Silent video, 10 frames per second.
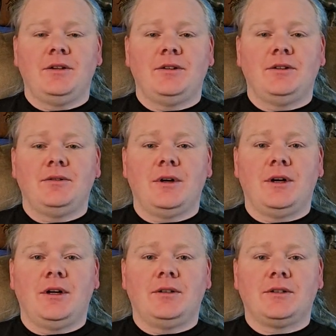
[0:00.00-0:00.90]

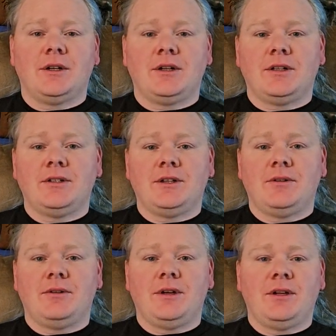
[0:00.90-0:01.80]
to start
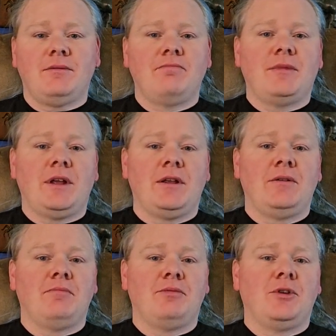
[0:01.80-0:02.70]
considering
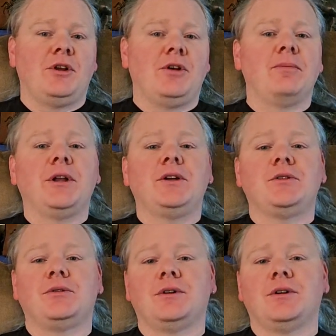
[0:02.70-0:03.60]
putting your money
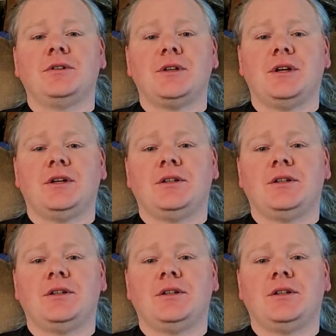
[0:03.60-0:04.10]
towards